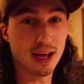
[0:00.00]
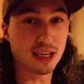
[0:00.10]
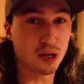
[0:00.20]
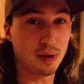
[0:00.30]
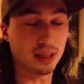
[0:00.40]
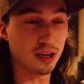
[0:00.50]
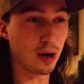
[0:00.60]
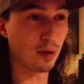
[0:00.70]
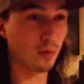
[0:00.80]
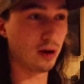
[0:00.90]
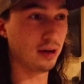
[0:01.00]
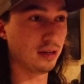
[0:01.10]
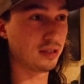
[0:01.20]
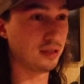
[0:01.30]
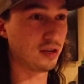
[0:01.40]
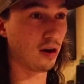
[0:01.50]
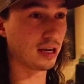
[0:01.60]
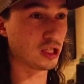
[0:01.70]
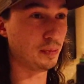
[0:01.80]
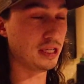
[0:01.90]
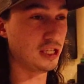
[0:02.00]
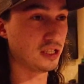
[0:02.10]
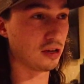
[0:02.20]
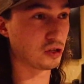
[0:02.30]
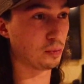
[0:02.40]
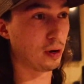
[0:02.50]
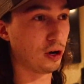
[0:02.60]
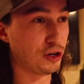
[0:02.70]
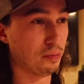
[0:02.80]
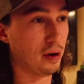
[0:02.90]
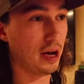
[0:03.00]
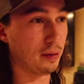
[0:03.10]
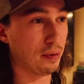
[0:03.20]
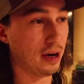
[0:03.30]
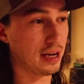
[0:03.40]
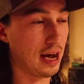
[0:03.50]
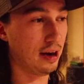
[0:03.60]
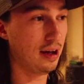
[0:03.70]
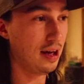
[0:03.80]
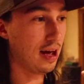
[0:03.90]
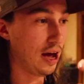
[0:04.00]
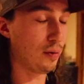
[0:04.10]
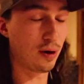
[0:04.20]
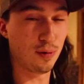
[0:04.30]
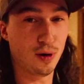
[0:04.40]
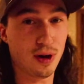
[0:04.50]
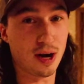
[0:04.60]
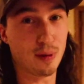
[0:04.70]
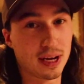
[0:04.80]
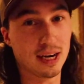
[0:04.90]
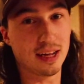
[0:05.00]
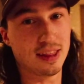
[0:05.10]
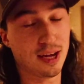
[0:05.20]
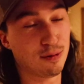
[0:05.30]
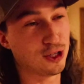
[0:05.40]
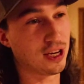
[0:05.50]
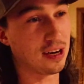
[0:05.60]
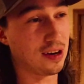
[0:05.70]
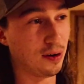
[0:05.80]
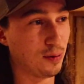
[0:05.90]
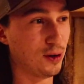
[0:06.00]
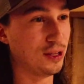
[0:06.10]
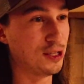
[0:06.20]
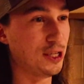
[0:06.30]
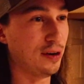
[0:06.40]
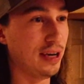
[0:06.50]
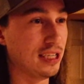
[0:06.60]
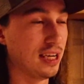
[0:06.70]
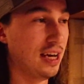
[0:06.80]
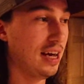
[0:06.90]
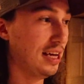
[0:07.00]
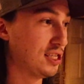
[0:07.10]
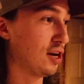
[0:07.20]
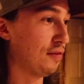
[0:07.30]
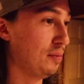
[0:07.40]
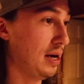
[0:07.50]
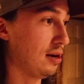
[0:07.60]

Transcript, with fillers: is gonna be like the number one target species, also perch and pike. But again, I don't wanna ruin it. I don't wanna get anything. We're just gonna, gonna roll this series and start from there.